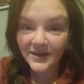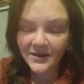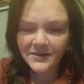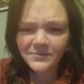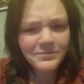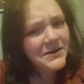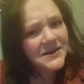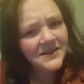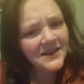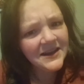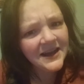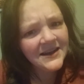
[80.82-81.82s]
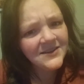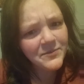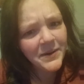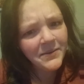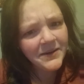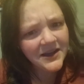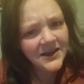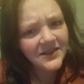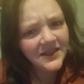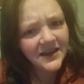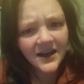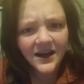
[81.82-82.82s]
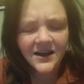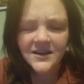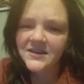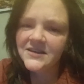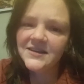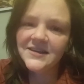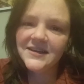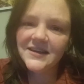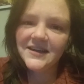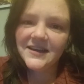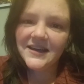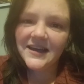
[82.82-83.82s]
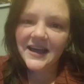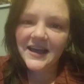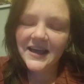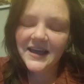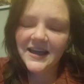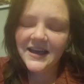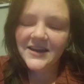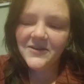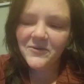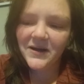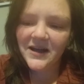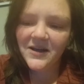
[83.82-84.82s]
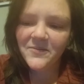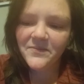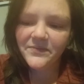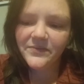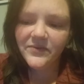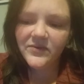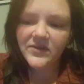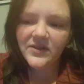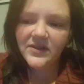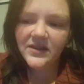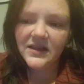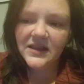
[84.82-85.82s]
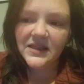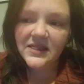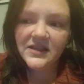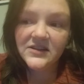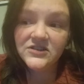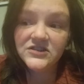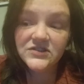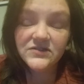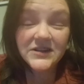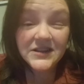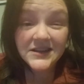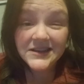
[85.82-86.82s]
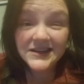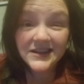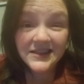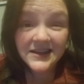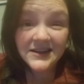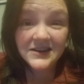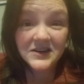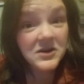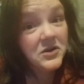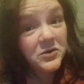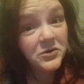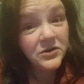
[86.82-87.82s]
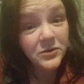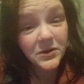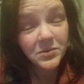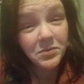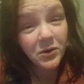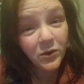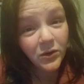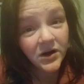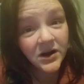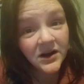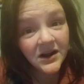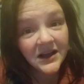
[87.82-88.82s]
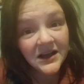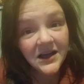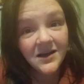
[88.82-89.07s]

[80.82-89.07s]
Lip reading: but then again, it's probably a good thing, huh? And well, there's really nothing new to report.